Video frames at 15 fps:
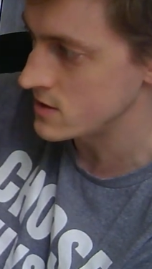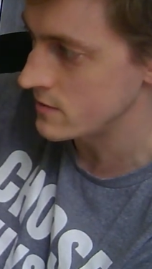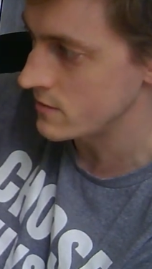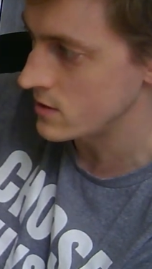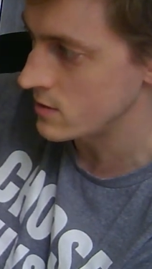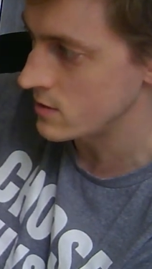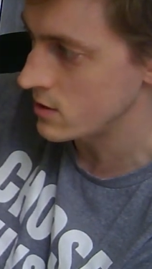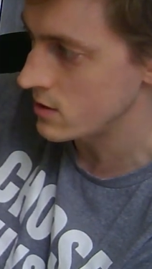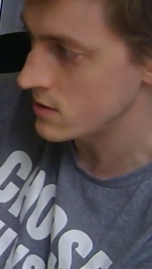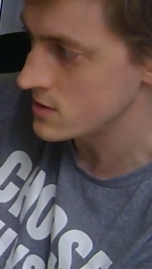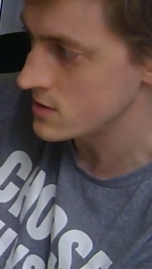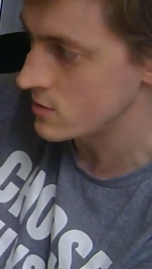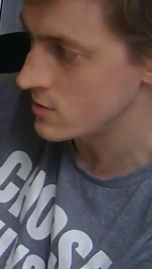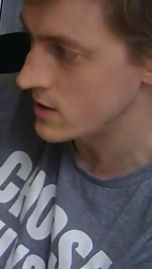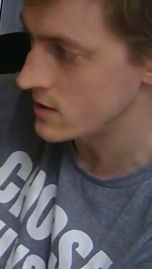divided by r
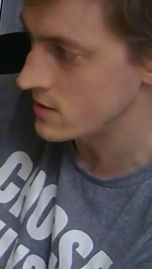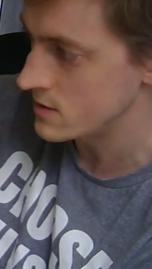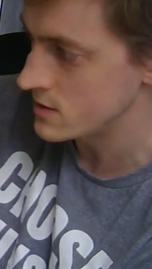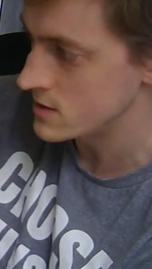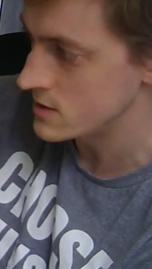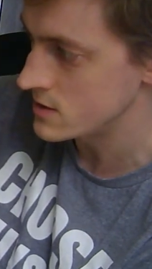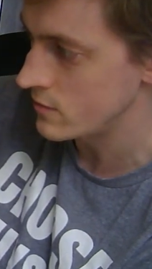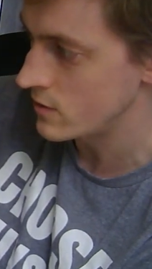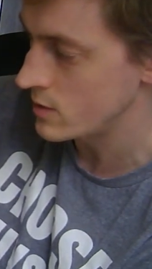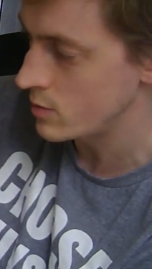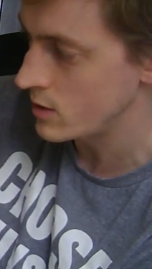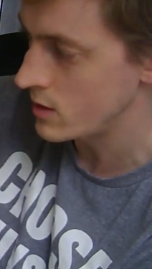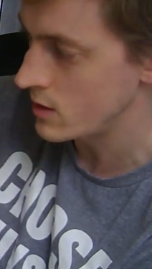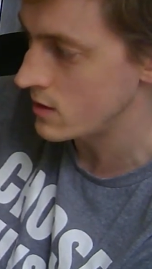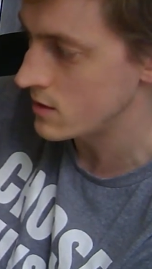squared and this is divided
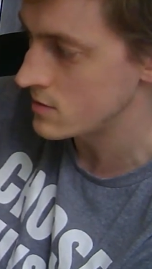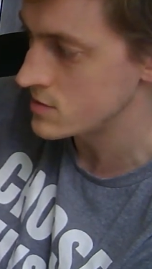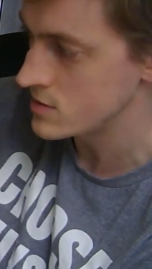by r